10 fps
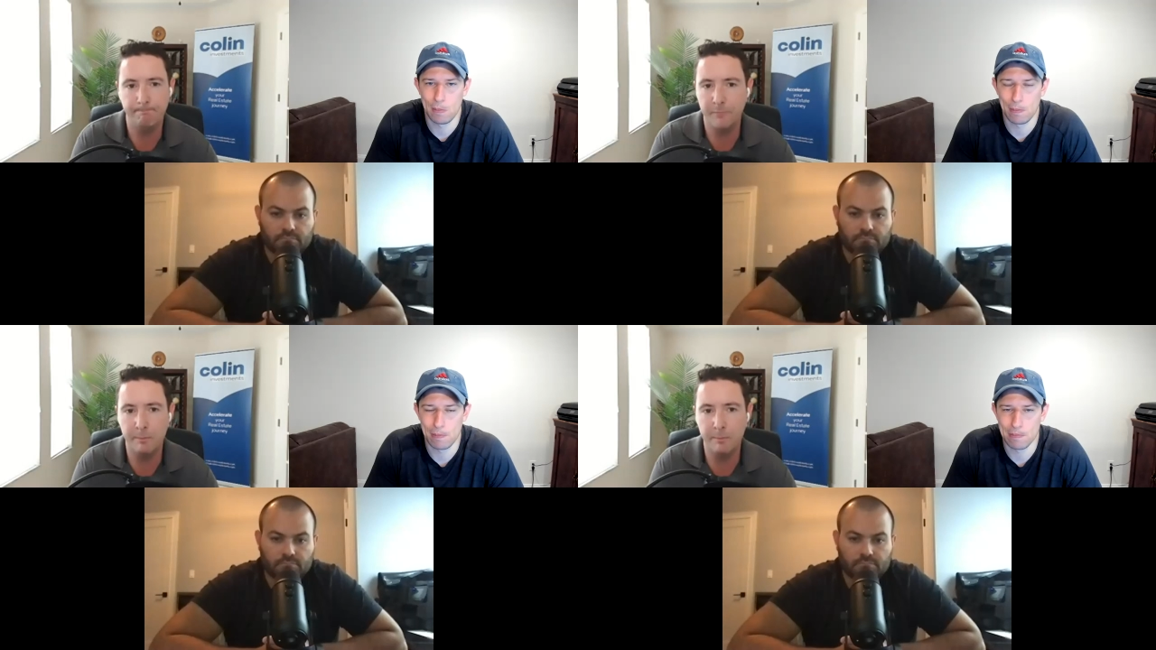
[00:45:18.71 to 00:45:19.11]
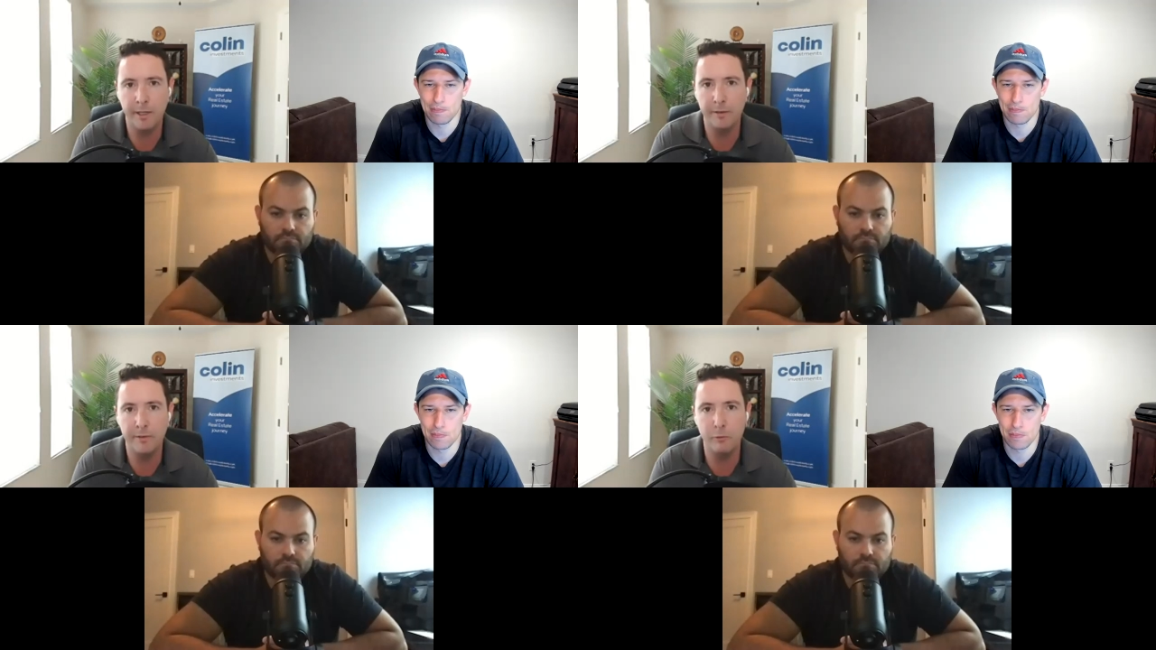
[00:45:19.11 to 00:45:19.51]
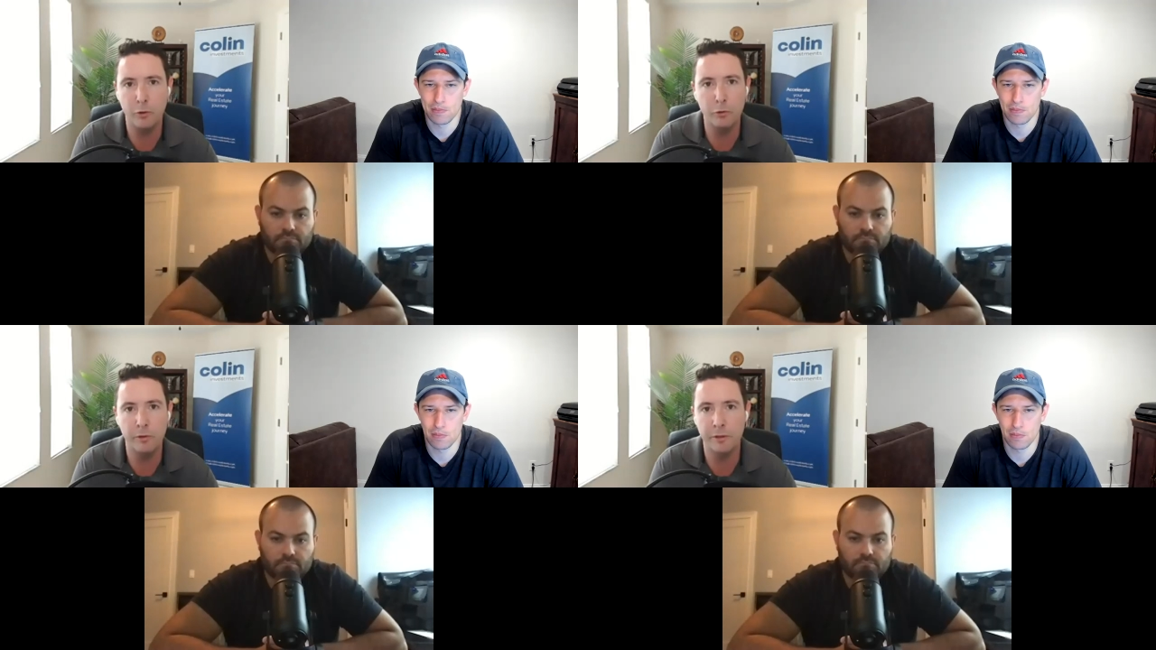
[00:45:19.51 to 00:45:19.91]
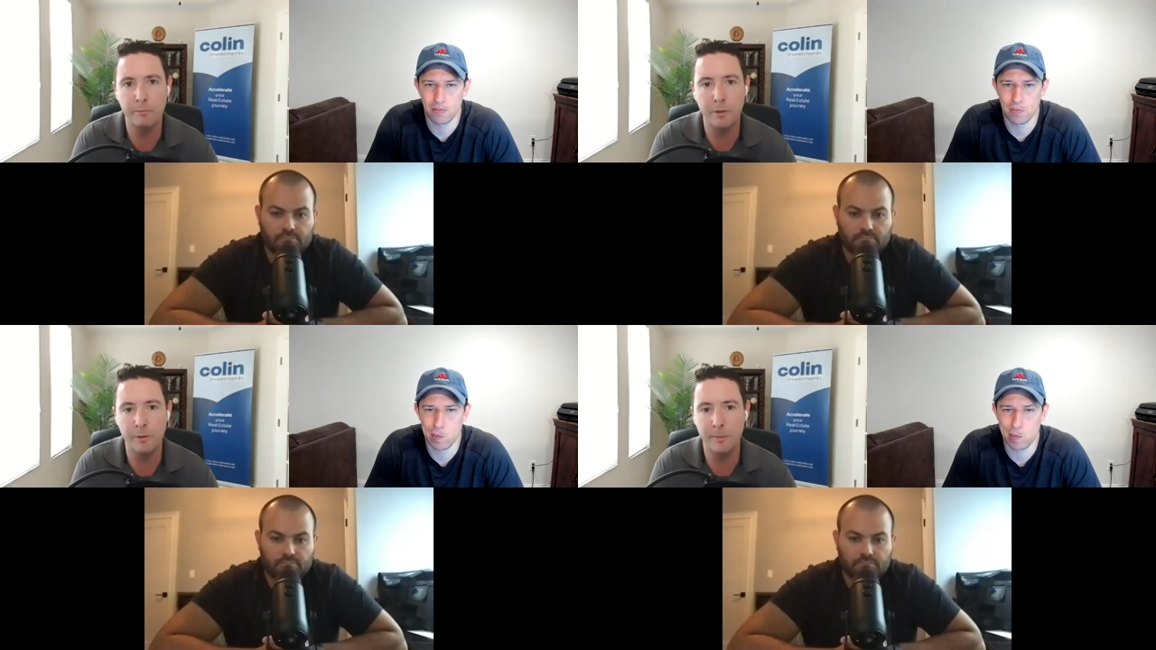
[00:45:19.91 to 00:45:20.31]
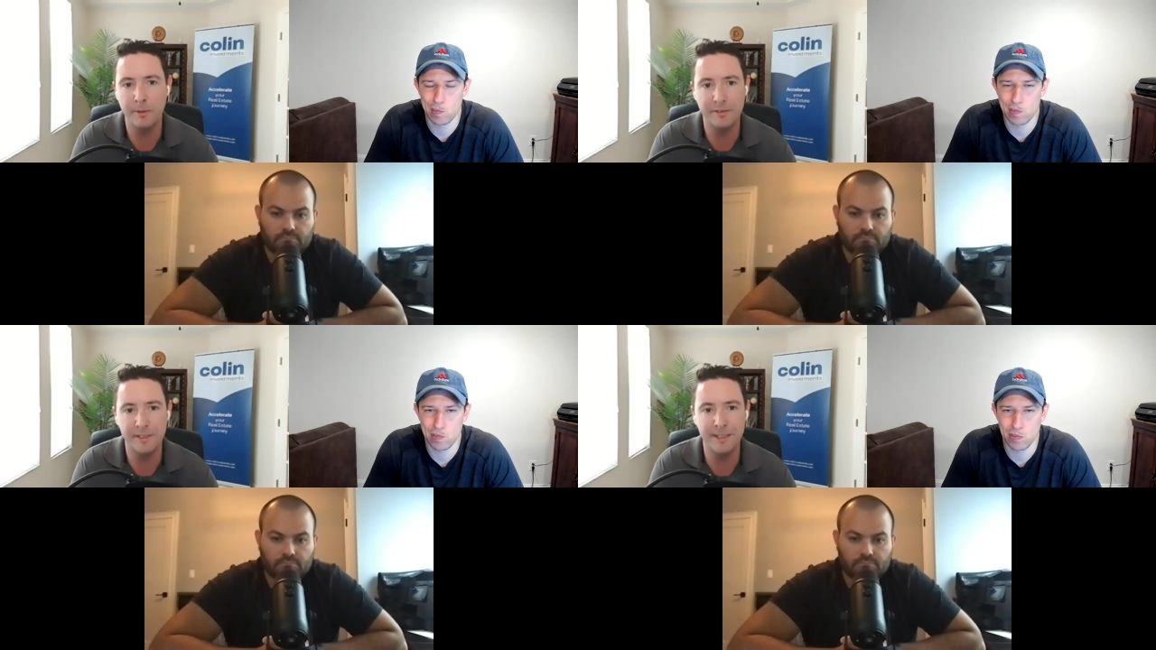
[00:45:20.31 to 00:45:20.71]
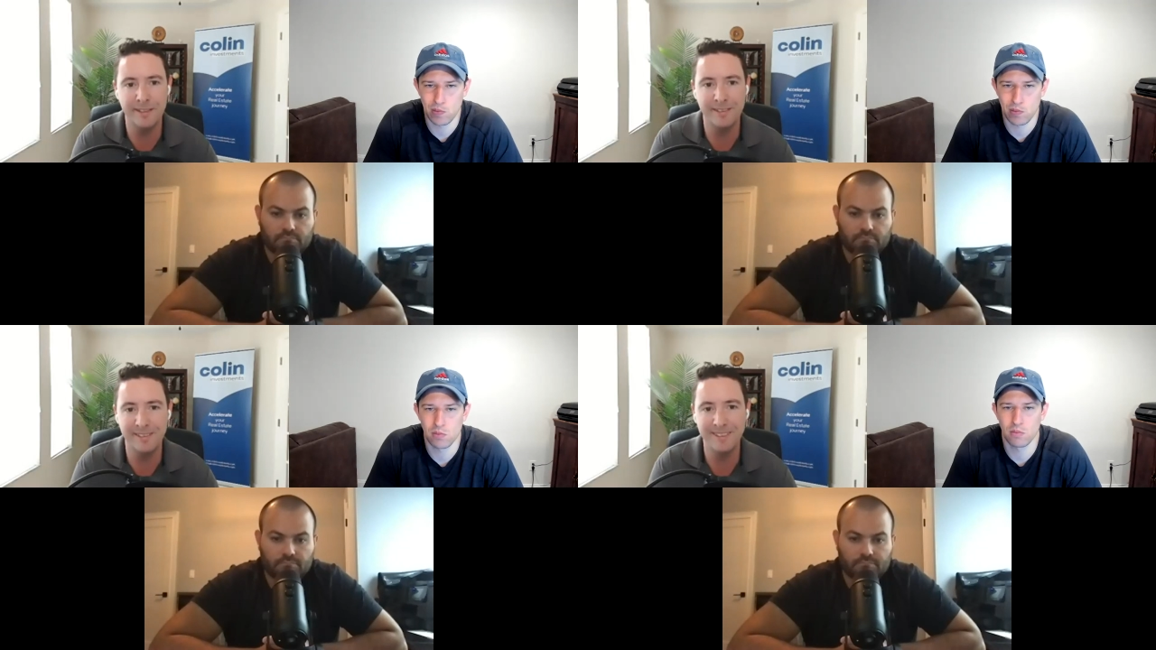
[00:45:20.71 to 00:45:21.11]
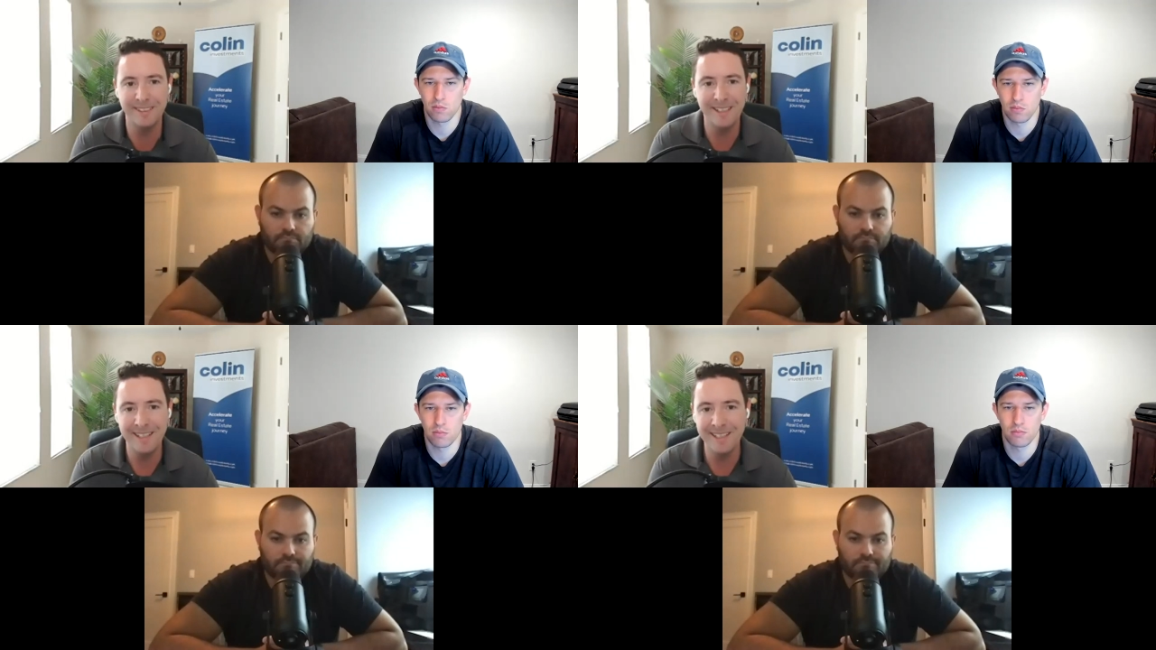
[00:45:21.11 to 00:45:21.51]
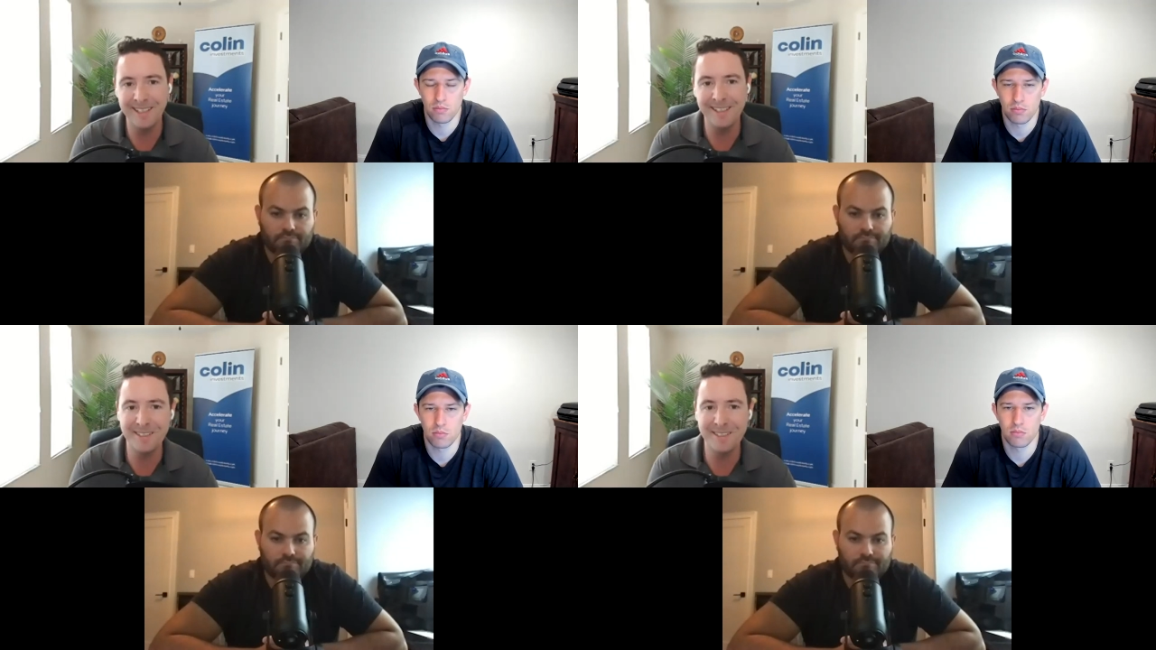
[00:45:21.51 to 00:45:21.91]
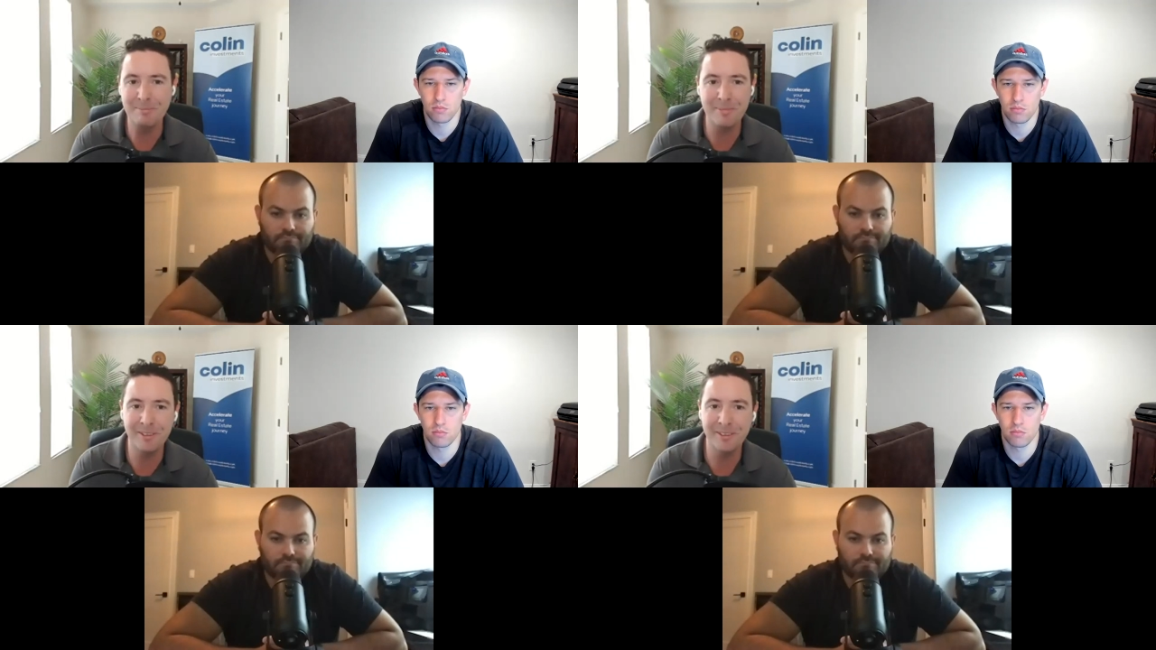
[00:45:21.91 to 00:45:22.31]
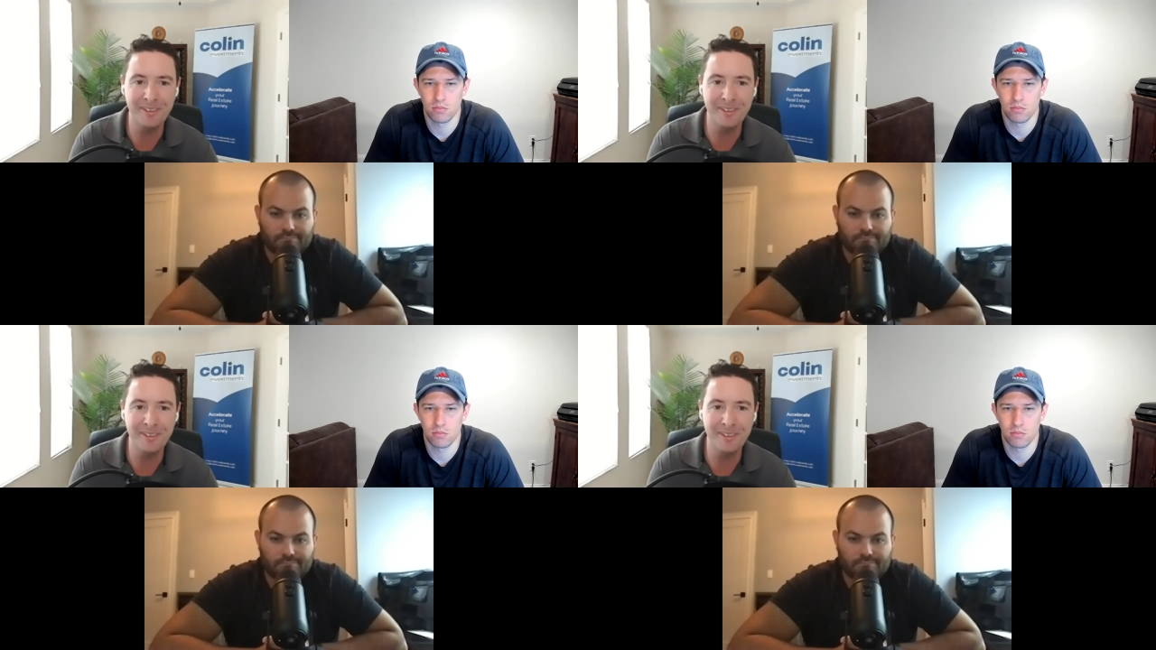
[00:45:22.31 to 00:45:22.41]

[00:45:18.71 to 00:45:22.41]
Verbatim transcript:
Speaker 1: they might have that roadrunner moment in December.